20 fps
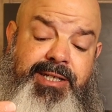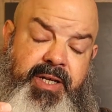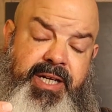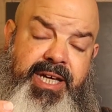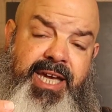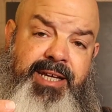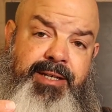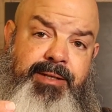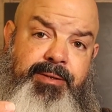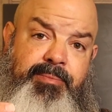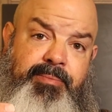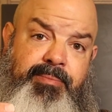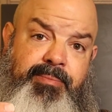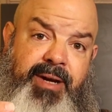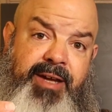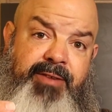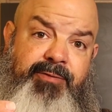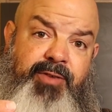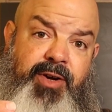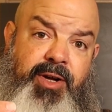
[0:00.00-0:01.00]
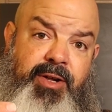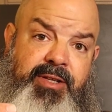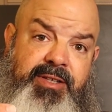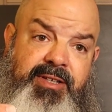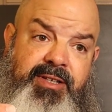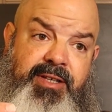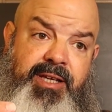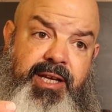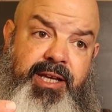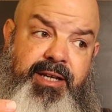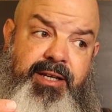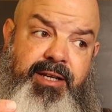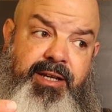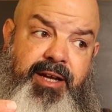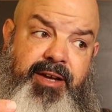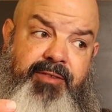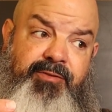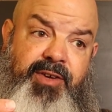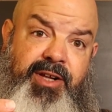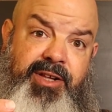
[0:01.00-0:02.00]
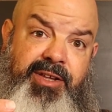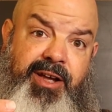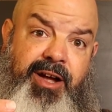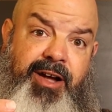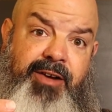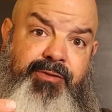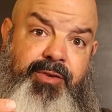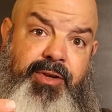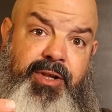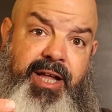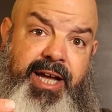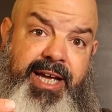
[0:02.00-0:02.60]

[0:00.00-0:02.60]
Again, my fault, and I felt awful.